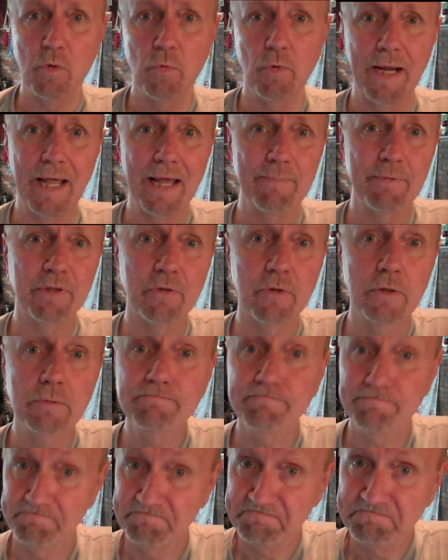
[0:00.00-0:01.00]
What happened to
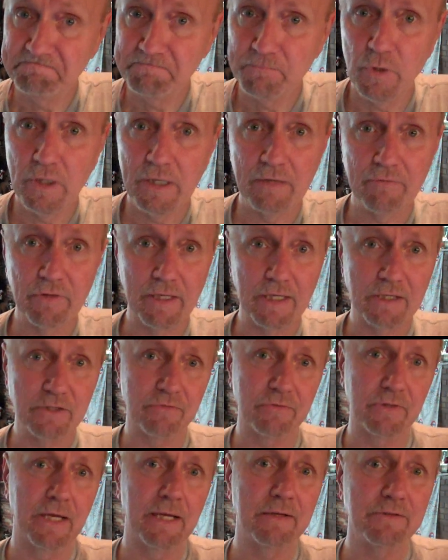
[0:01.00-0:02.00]
them? We'll have the
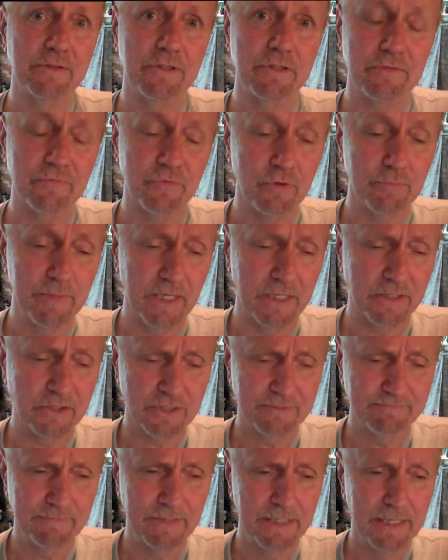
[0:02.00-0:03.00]
answer for that in just a few
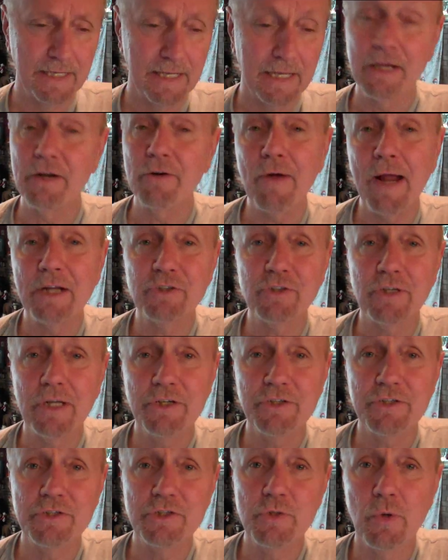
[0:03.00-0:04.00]
minutes.
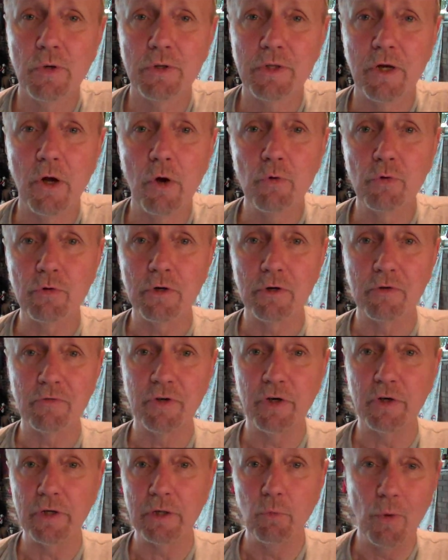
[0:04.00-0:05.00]
Congratulations, you are the owner of
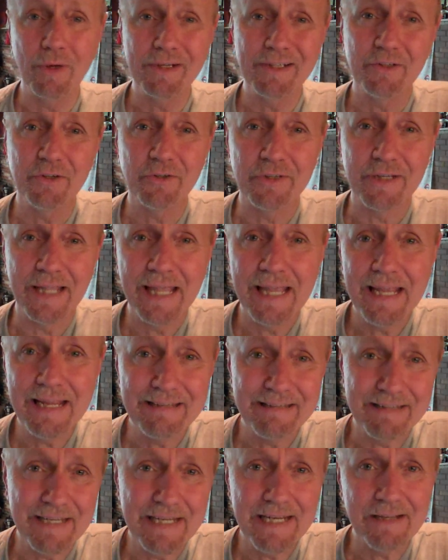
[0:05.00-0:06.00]
nearly
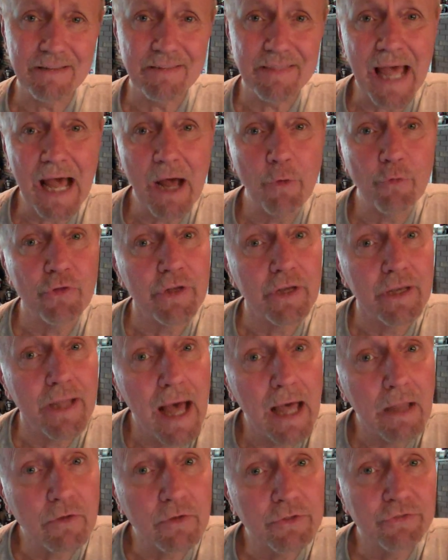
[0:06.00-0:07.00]

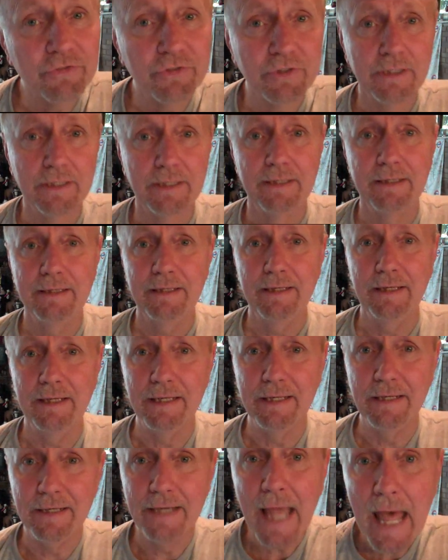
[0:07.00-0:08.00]
$118,000
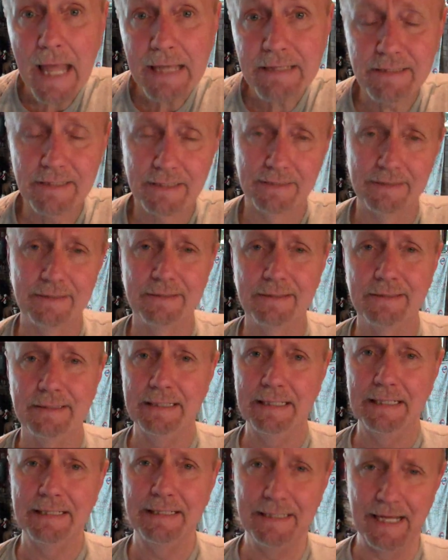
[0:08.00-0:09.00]
in debt.
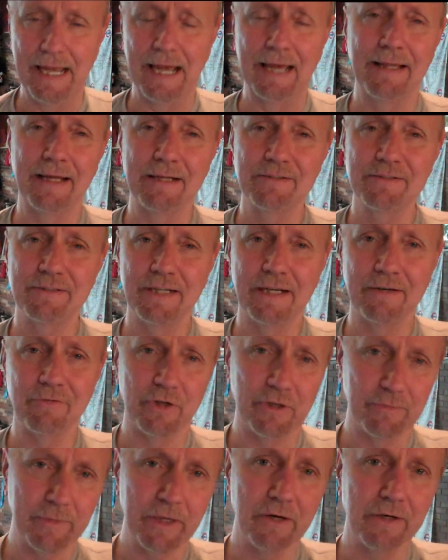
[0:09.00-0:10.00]
Yeah, that's
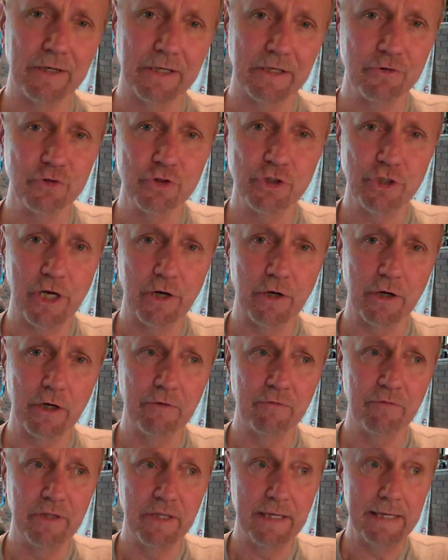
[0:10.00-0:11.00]
every American's share
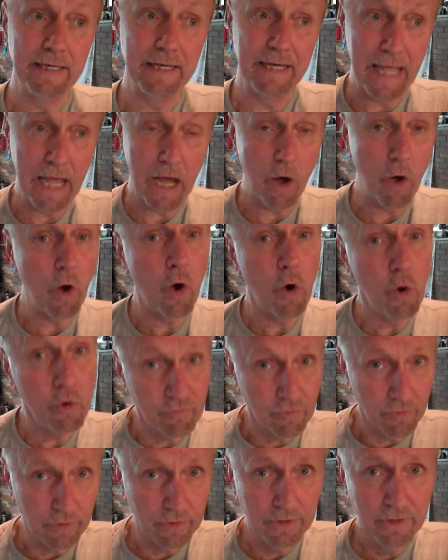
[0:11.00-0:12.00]
of the now
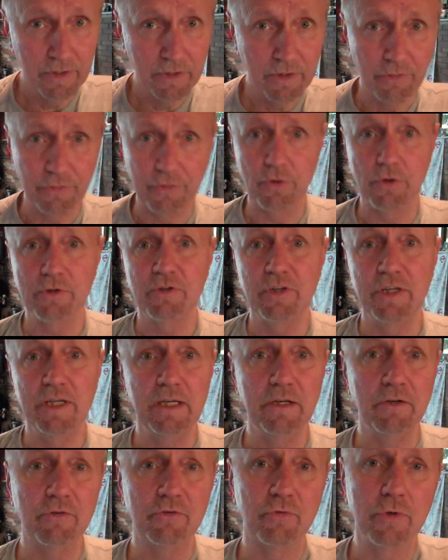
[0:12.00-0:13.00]
over
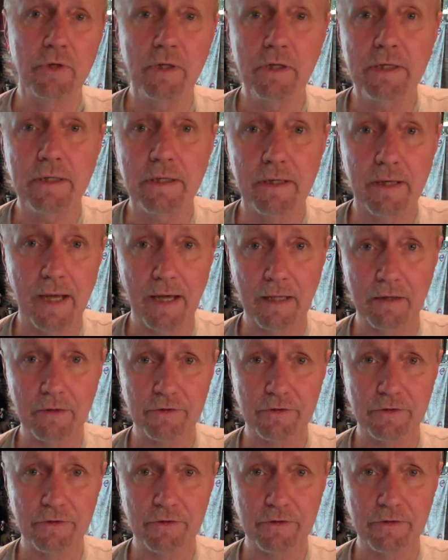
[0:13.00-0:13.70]
$13 trillion